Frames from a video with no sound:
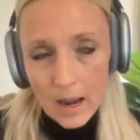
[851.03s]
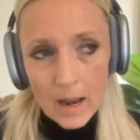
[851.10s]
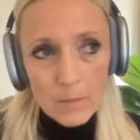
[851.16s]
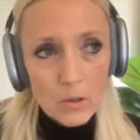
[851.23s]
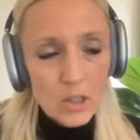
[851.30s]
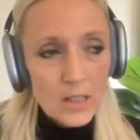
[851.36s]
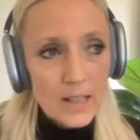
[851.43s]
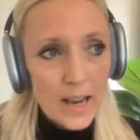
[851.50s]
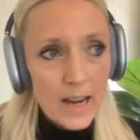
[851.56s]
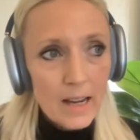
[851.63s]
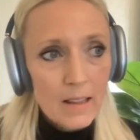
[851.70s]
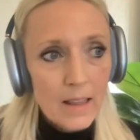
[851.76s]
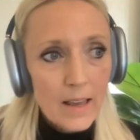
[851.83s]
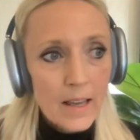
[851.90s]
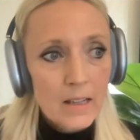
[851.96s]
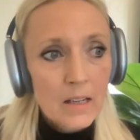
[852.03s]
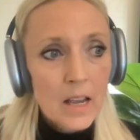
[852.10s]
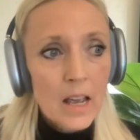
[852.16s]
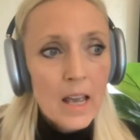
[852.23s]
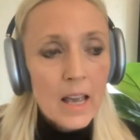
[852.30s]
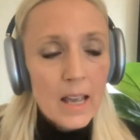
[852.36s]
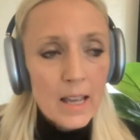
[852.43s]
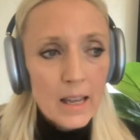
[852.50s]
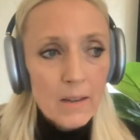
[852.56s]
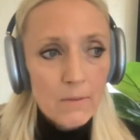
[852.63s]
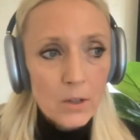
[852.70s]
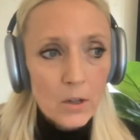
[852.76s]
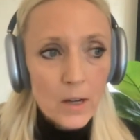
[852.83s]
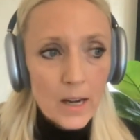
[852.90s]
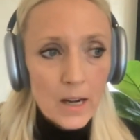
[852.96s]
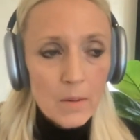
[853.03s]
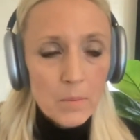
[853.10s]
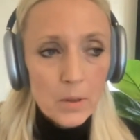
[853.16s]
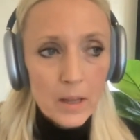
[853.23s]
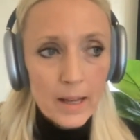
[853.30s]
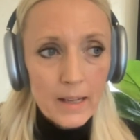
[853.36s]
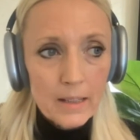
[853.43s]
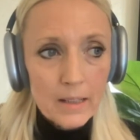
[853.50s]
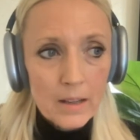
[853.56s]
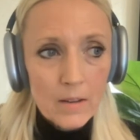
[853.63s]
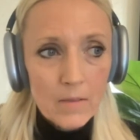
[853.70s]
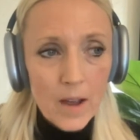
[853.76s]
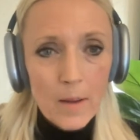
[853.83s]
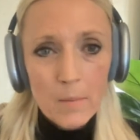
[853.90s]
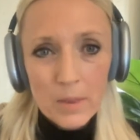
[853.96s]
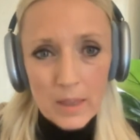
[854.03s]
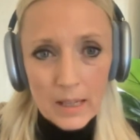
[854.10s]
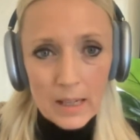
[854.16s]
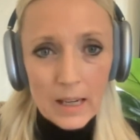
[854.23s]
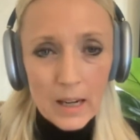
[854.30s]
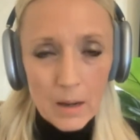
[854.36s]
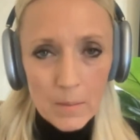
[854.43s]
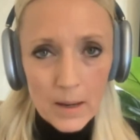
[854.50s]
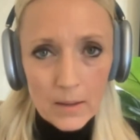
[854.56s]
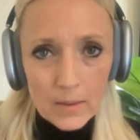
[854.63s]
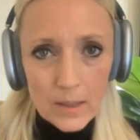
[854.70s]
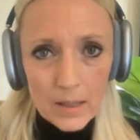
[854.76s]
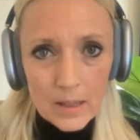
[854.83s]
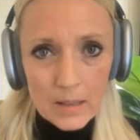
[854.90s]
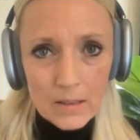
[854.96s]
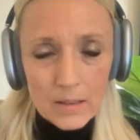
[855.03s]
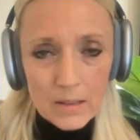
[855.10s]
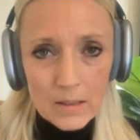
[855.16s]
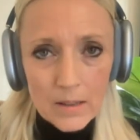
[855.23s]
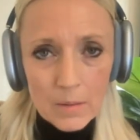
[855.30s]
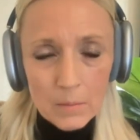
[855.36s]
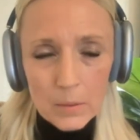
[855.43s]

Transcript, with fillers: I'm just saying that if you're in a place of, I'm thinking about this,